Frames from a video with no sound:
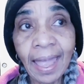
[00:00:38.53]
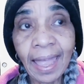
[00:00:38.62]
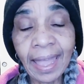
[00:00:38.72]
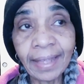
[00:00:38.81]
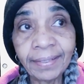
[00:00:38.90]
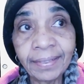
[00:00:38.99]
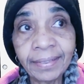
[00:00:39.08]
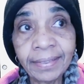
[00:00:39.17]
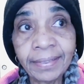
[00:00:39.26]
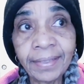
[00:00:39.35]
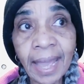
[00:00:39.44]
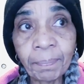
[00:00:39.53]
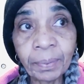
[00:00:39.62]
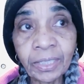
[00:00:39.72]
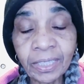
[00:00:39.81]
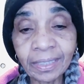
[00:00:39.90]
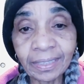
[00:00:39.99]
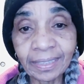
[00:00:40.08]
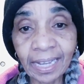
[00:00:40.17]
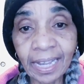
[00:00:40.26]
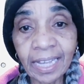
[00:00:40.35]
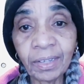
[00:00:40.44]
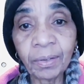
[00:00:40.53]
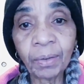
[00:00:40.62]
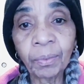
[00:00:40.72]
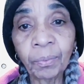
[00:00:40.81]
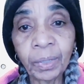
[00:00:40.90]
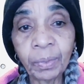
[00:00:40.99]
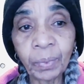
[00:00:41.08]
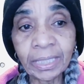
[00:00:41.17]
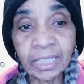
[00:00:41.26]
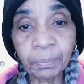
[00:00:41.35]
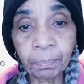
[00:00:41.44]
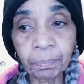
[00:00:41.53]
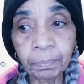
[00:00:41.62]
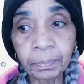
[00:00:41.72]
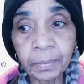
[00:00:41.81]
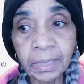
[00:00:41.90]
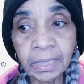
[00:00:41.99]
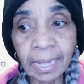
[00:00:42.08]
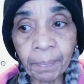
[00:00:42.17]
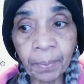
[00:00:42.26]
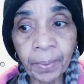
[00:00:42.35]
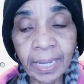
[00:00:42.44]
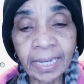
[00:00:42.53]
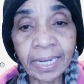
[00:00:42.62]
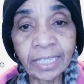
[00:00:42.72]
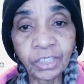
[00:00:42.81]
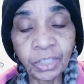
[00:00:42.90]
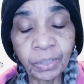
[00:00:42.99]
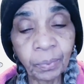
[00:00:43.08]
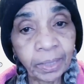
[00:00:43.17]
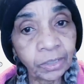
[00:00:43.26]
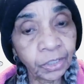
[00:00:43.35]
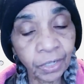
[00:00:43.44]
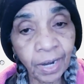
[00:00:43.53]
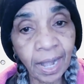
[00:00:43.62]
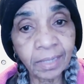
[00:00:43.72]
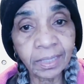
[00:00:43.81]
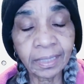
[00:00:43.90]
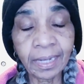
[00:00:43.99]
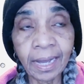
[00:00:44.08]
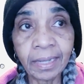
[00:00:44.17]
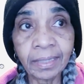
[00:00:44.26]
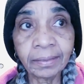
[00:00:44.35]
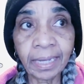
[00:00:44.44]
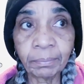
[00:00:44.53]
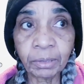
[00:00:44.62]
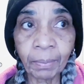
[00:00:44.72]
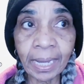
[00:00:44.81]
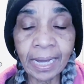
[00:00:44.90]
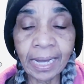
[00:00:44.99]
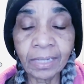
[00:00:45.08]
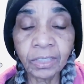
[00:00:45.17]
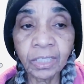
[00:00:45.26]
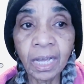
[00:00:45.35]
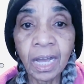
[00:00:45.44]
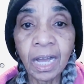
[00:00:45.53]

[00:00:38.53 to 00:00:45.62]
And that particular day, when we separated and she went to her house and I came to my house,